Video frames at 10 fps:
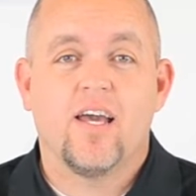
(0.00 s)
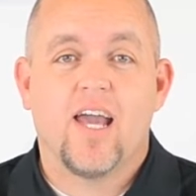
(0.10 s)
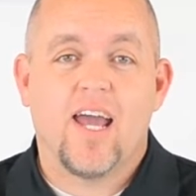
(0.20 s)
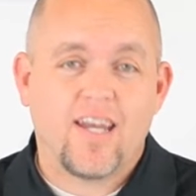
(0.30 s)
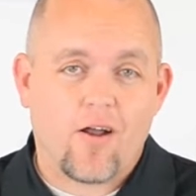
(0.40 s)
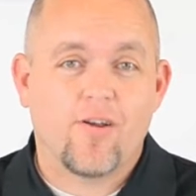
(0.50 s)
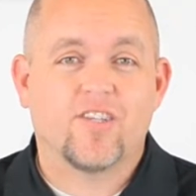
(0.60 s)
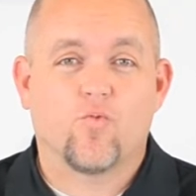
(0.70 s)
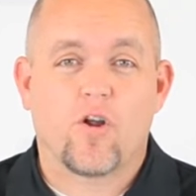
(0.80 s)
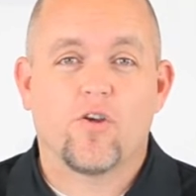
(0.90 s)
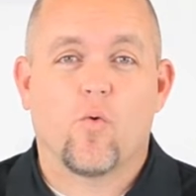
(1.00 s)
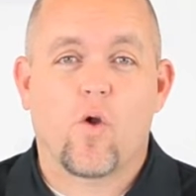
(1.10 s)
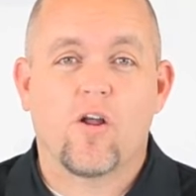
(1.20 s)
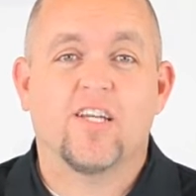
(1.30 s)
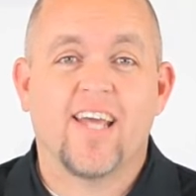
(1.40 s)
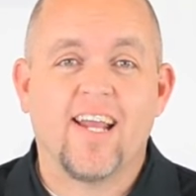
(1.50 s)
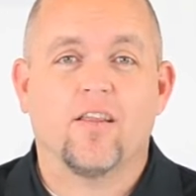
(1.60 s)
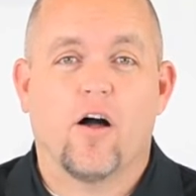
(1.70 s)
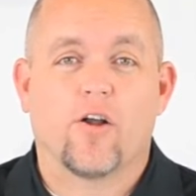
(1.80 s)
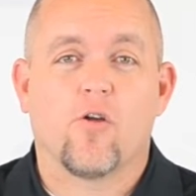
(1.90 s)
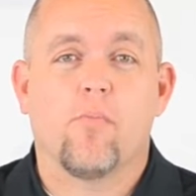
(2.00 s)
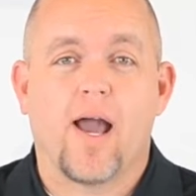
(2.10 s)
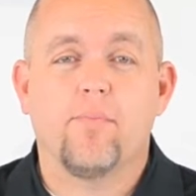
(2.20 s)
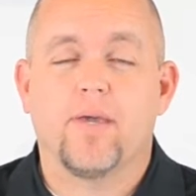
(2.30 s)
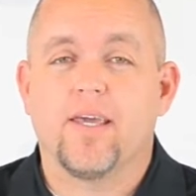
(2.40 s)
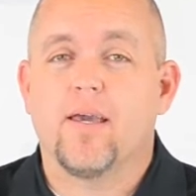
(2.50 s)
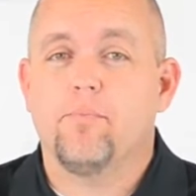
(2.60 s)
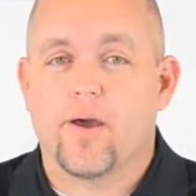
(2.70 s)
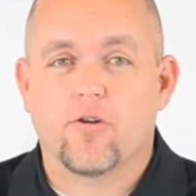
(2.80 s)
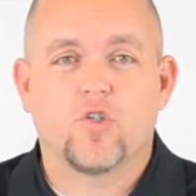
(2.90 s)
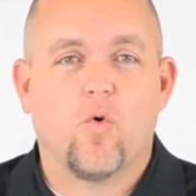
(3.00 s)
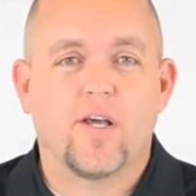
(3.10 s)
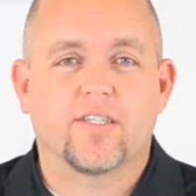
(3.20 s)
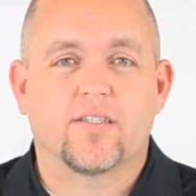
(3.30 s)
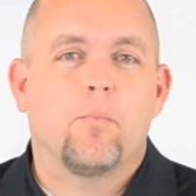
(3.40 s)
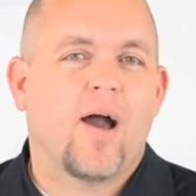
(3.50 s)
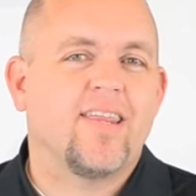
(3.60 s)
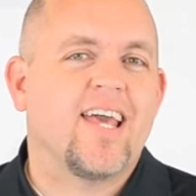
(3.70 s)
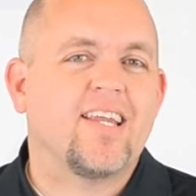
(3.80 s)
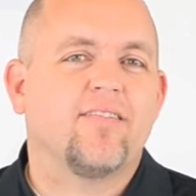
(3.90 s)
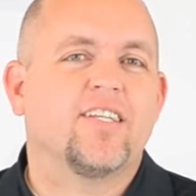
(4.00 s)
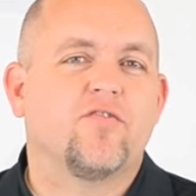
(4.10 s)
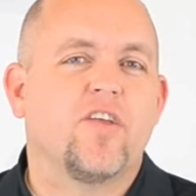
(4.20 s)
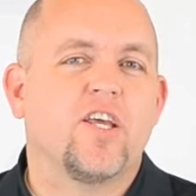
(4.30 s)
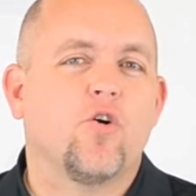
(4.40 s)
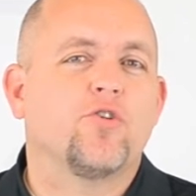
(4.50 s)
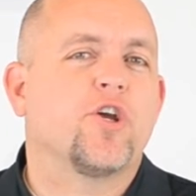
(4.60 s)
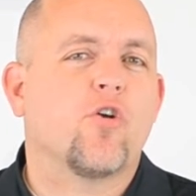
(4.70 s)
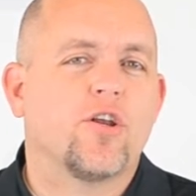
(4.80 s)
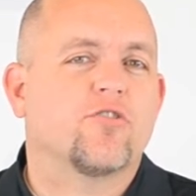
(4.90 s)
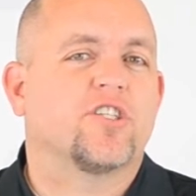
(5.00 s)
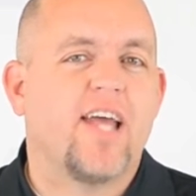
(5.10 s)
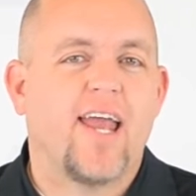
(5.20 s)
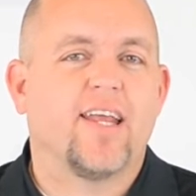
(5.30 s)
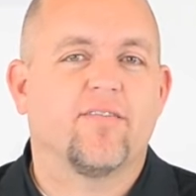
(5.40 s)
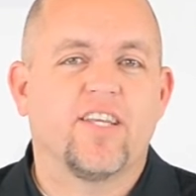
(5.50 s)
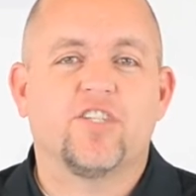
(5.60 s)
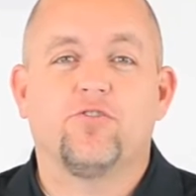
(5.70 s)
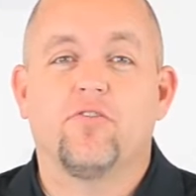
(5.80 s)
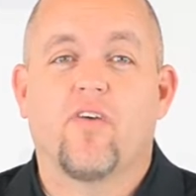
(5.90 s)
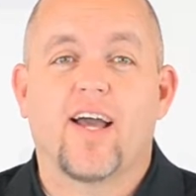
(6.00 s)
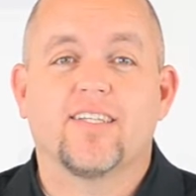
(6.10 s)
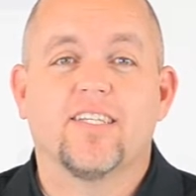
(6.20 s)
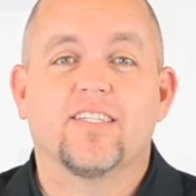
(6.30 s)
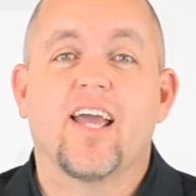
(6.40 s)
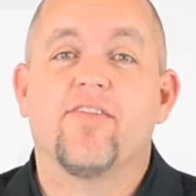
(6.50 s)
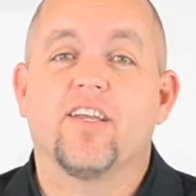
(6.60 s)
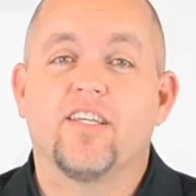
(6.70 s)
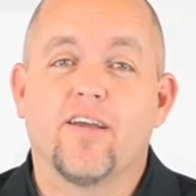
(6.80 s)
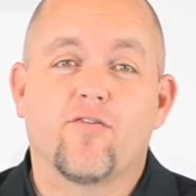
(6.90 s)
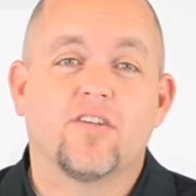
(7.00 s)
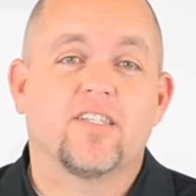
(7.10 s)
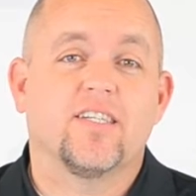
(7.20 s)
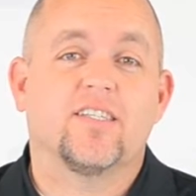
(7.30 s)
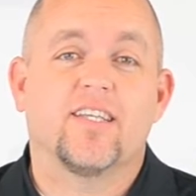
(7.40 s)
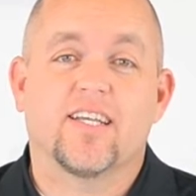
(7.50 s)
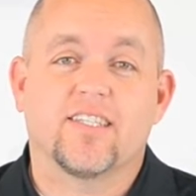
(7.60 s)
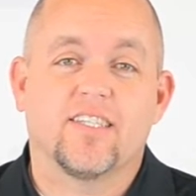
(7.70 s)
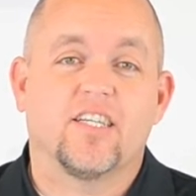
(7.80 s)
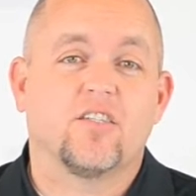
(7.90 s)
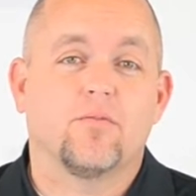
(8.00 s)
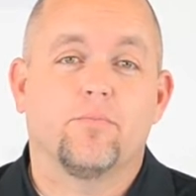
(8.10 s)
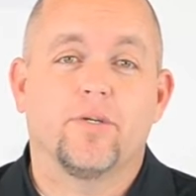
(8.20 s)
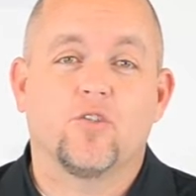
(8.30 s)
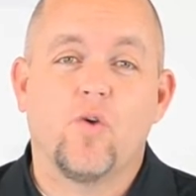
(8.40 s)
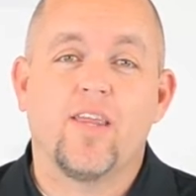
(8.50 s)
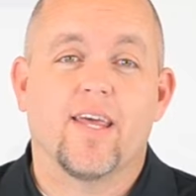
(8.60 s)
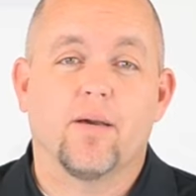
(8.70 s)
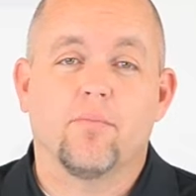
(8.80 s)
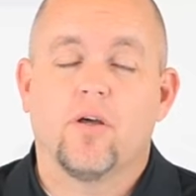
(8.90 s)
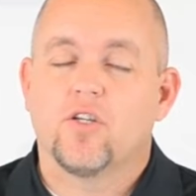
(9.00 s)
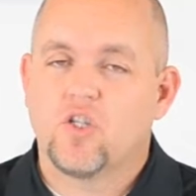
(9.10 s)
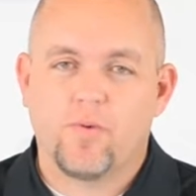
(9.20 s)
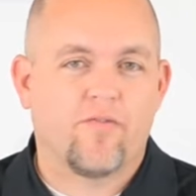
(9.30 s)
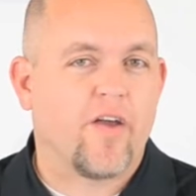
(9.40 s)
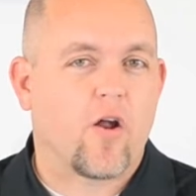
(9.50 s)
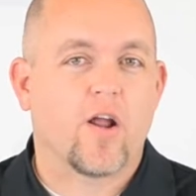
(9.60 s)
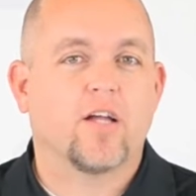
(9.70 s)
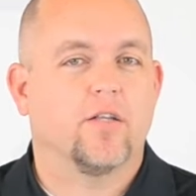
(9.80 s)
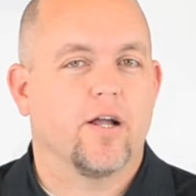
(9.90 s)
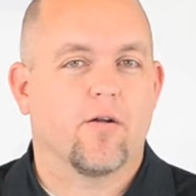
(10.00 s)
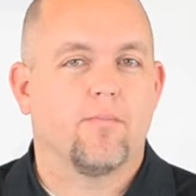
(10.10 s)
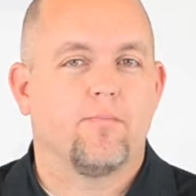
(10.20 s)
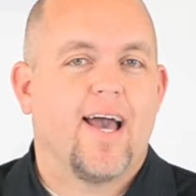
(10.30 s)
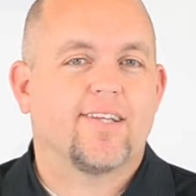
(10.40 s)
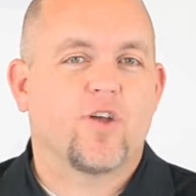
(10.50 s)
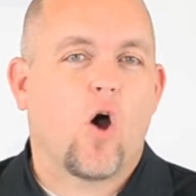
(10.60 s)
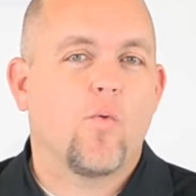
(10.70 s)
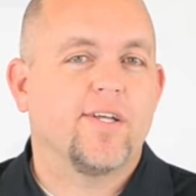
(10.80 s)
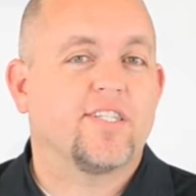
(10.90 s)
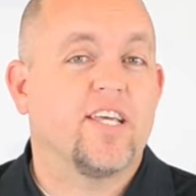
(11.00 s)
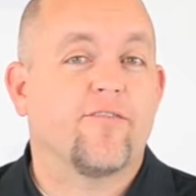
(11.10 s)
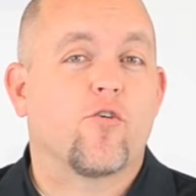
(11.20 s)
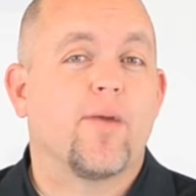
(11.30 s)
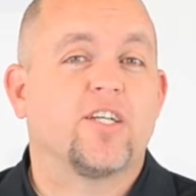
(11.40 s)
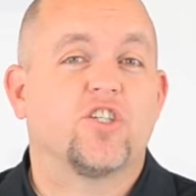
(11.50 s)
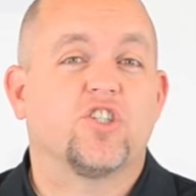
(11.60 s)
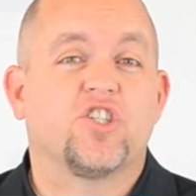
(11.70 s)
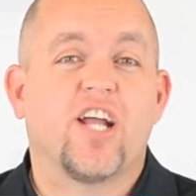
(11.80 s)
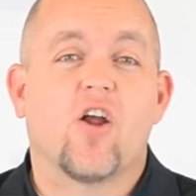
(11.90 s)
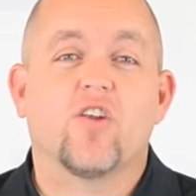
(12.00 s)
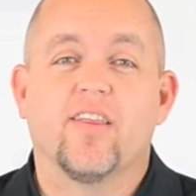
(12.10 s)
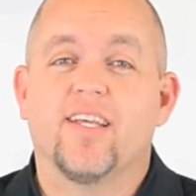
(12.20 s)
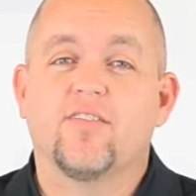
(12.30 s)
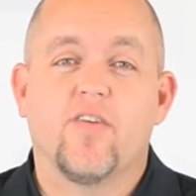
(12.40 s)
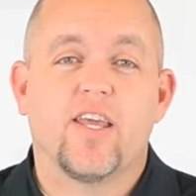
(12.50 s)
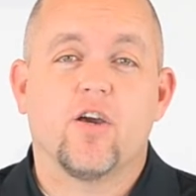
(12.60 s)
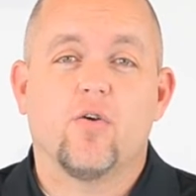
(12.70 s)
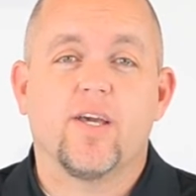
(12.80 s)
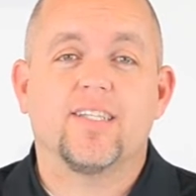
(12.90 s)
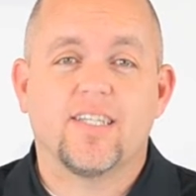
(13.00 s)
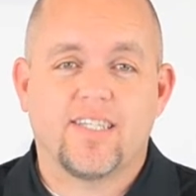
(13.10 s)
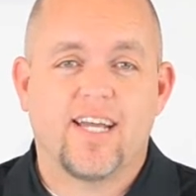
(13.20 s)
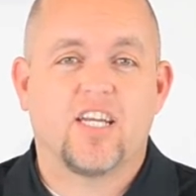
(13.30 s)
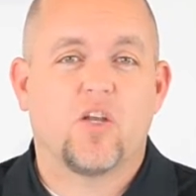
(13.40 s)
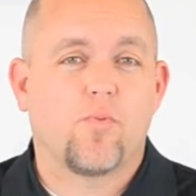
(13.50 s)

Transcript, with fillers: and areas where, you, where a data logger might be a better choice. By the end of this video, your understanding of these two devices and the differences that exist between them should be very clear. As always, the information shared in this video is intended to